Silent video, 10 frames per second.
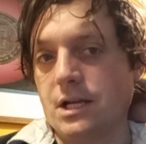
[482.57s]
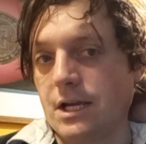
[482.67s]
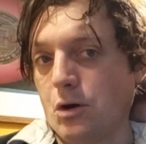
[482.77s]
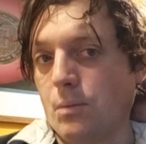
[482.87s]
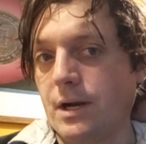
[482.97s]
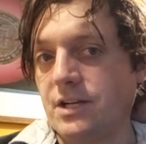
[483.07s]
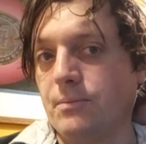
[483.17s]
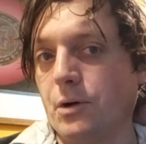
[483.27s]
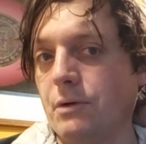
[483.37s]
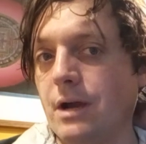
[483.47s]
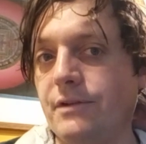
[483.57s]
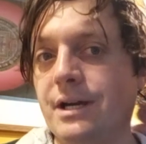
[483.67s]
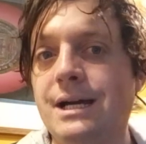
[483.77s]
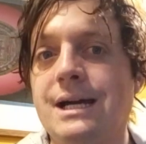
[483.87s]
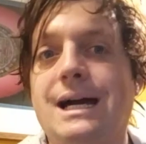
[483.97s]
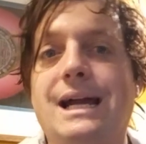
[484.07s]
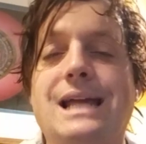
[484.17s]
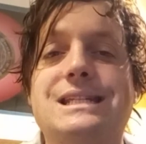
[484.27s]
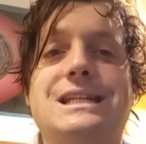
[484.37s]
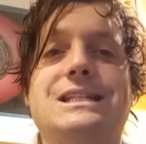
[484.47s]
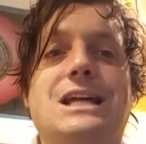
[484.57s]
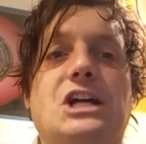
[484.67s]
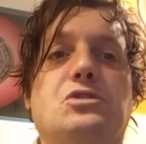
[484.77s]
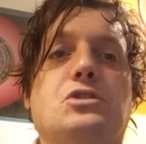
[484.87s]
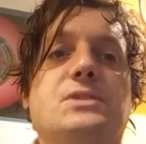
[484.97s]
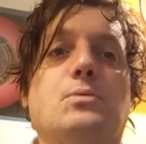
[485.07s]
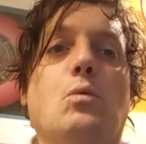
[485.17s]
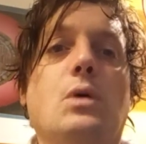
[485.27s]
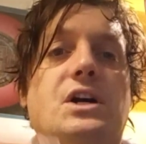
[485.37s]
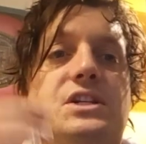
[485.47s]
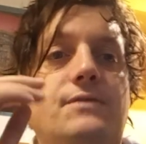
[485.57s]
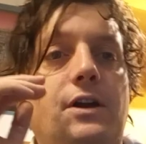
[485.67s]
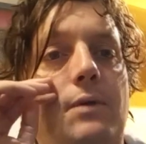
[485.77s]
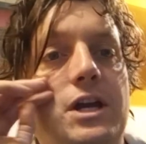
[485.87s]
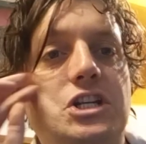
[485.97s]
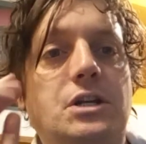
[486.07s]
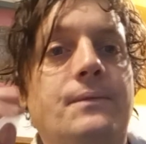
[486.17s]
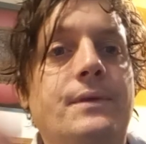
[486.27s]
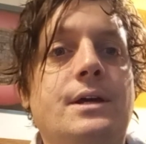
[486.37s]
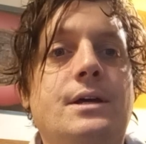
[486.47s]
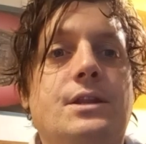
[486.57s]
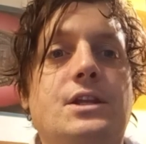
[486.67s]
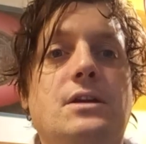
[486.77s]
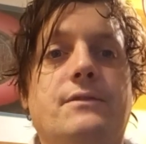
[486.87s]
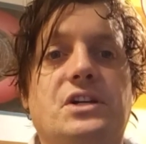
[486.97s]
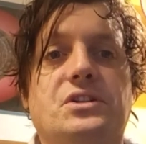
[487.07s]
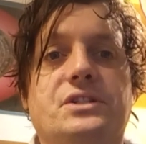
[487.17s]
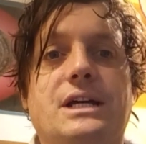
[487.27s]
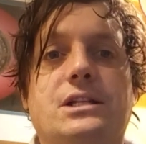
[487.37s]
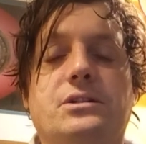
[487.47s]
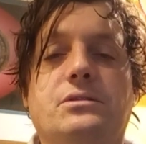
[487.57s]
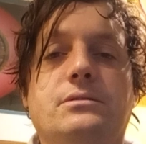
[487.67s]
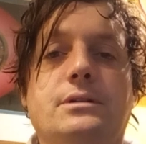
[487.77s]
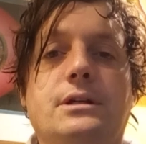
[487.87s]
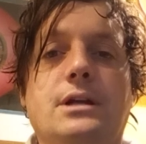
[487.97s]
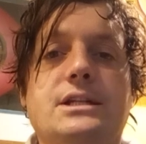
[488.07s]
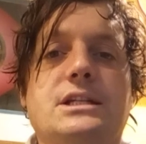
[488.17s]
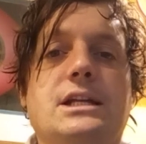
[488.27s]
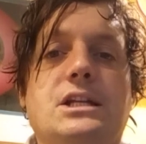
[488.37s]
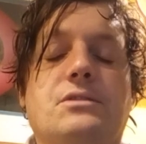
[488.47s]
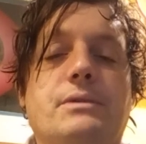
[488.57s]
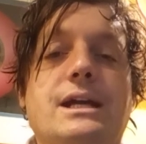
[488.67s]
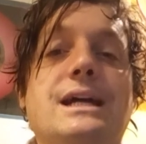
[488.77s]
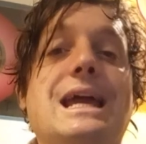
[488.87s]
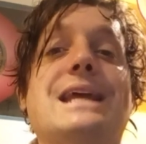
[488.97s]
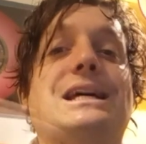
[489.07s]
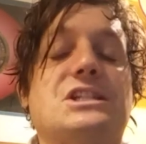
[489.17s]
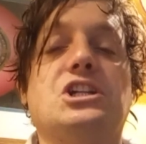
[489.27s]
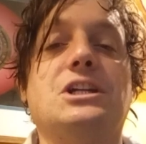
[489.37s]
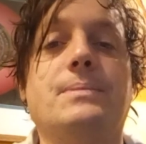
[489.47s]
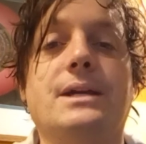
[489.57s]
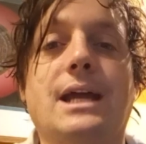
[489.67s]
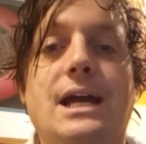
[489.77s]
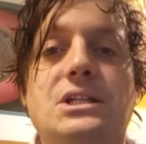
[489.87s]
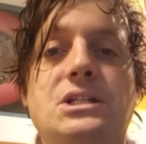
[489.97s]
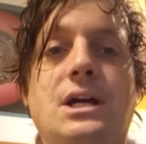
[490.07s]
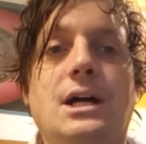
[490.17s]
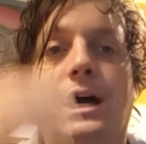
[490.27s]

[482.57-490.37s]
Incorporated of Monrovia against International Transport Workers Federation, the Universal Sentinel, 1983. Again, that's a shipping case.